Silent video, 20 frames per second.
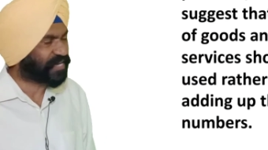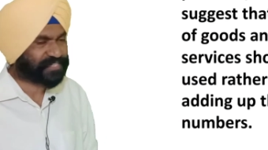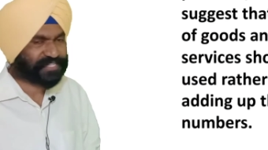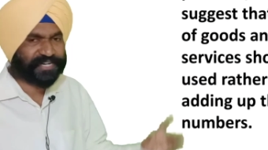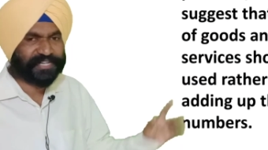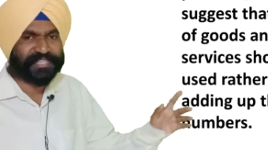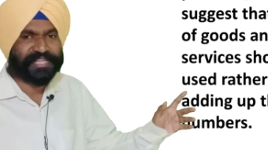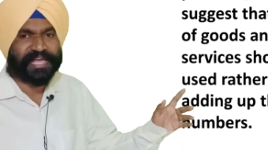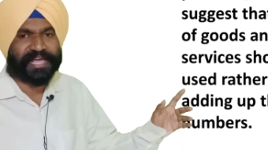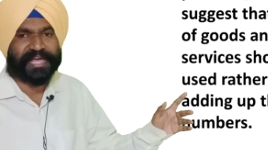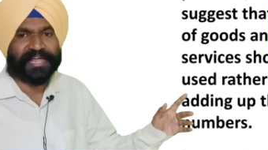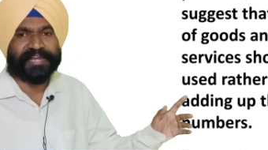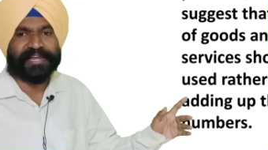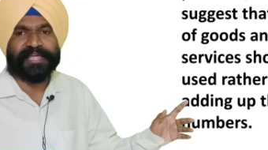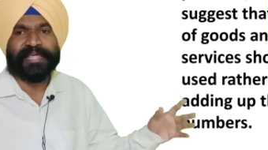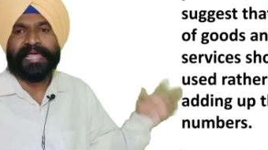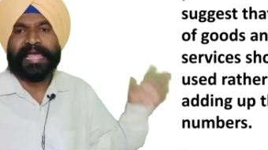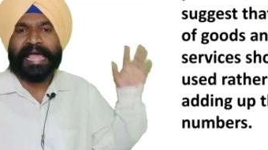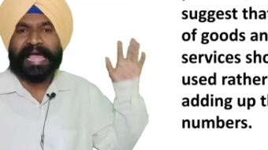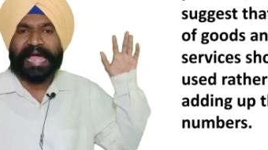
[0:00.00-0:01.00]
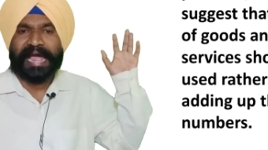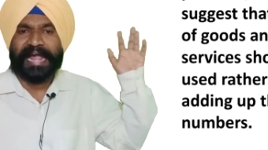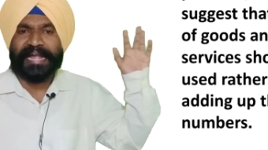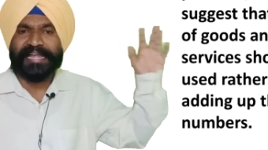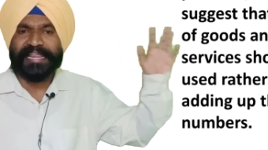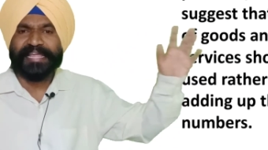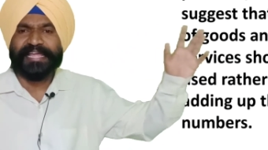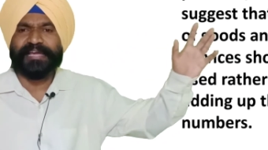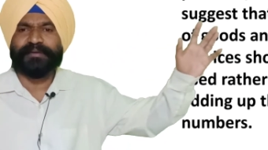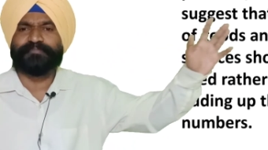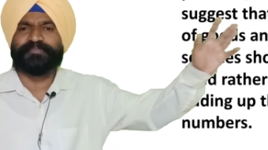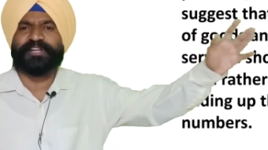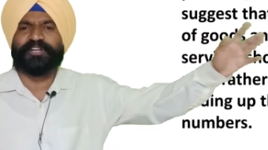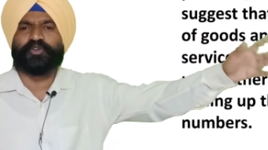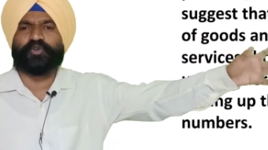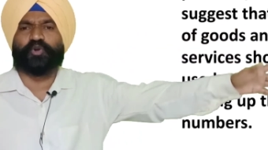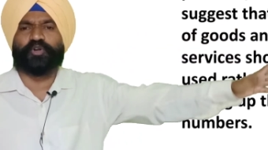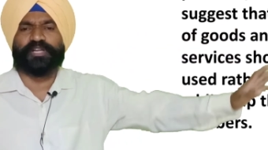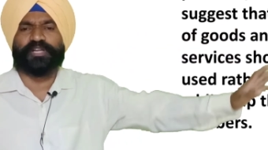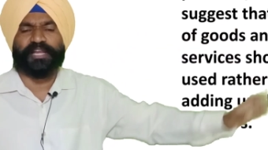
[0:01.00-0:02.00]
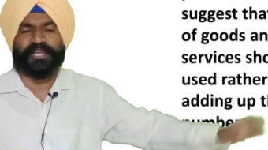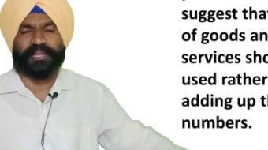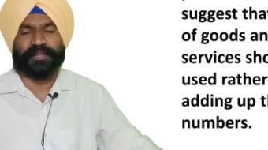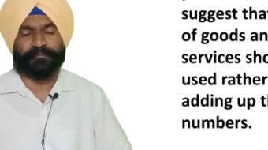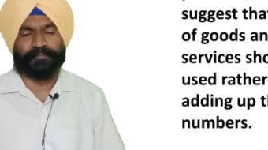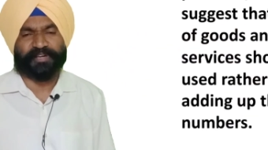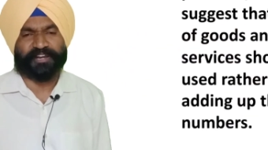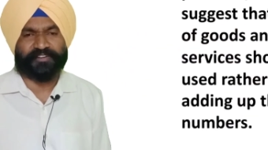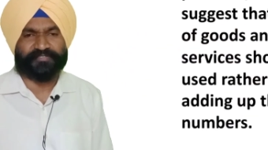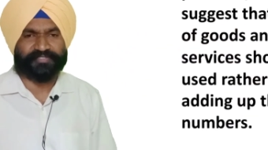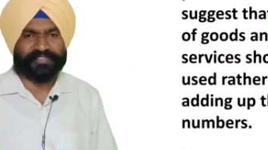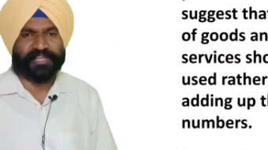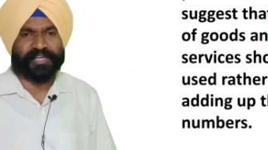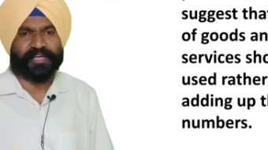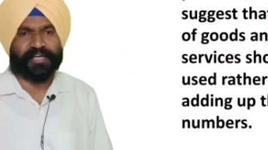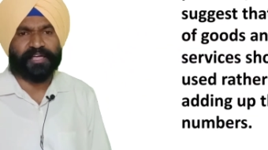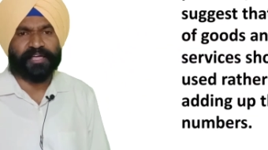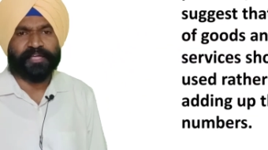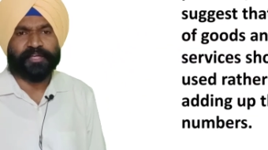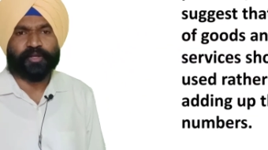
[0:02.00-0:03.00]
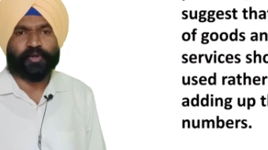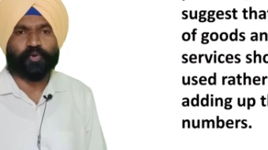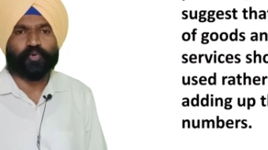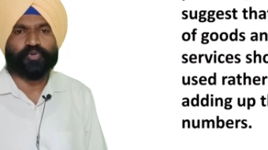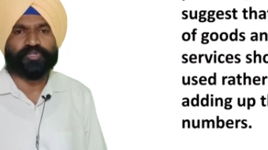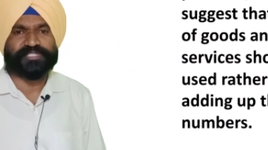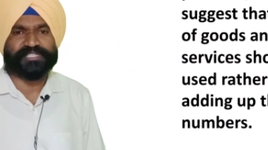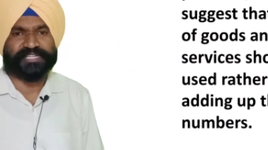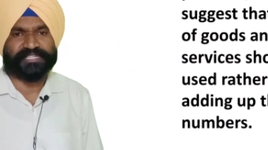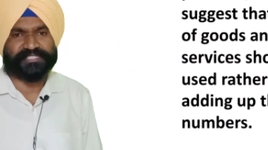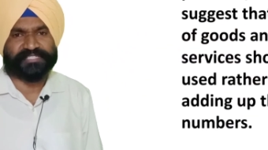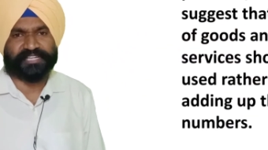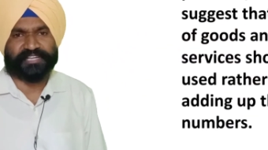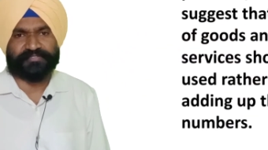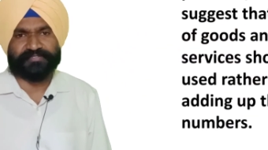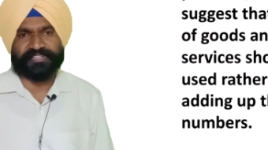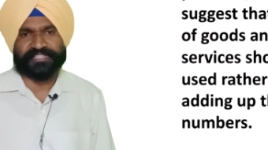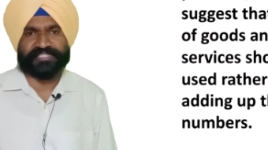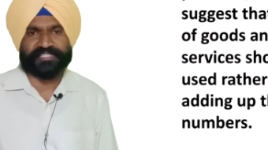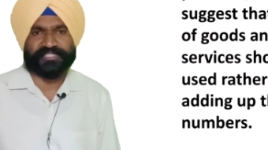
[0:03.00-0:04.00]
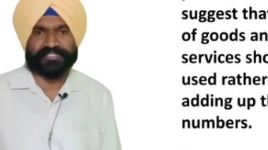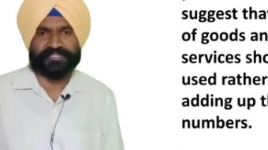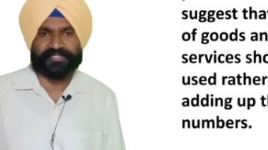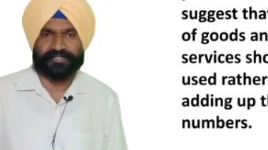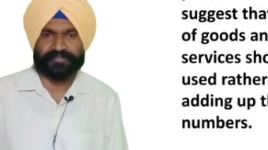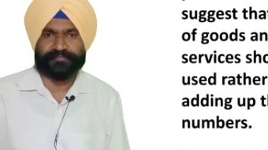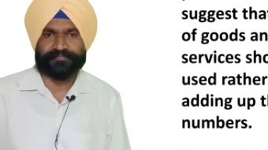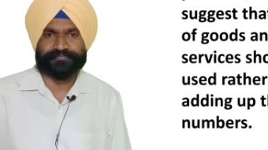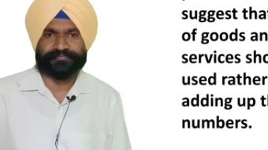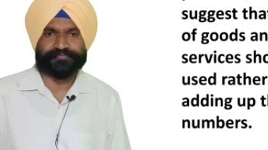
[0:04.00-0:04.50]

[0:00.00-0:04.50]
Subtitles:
than adding up the total number of the goods and services.